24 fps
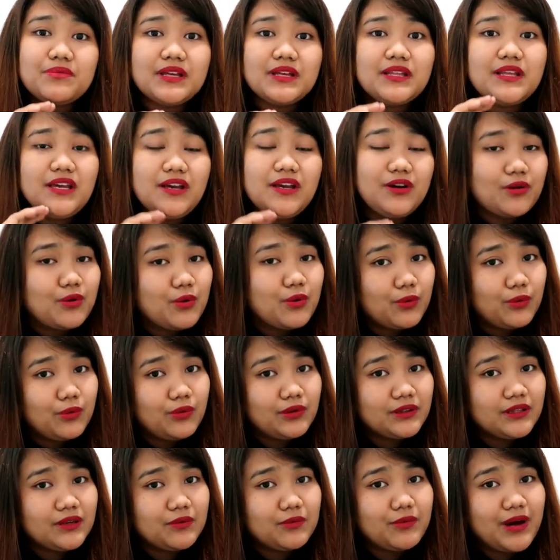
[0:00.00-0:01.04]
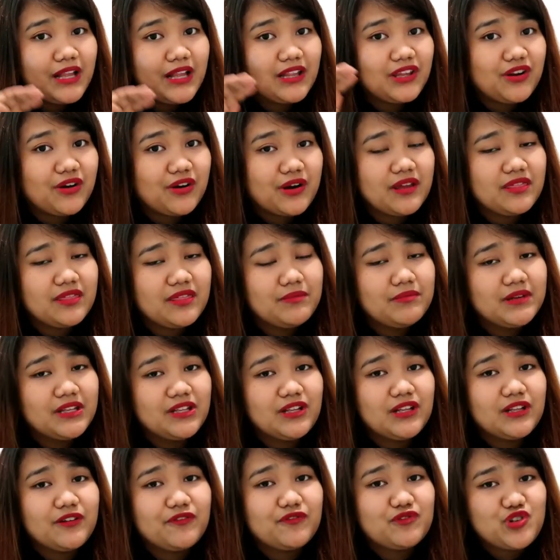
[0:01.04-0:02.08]
really cold while you're in the
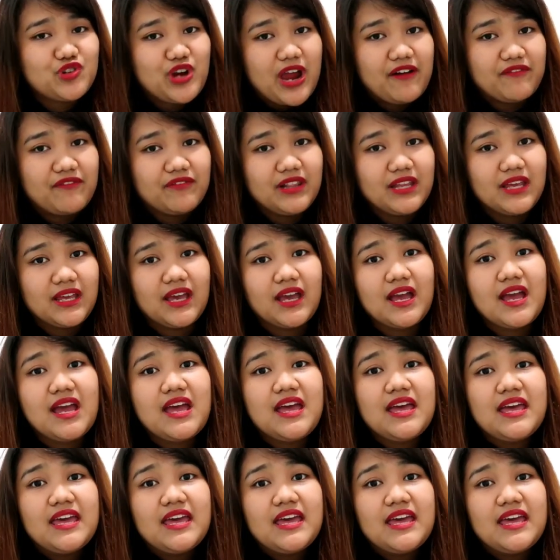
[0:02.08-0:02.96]
middle of traveling.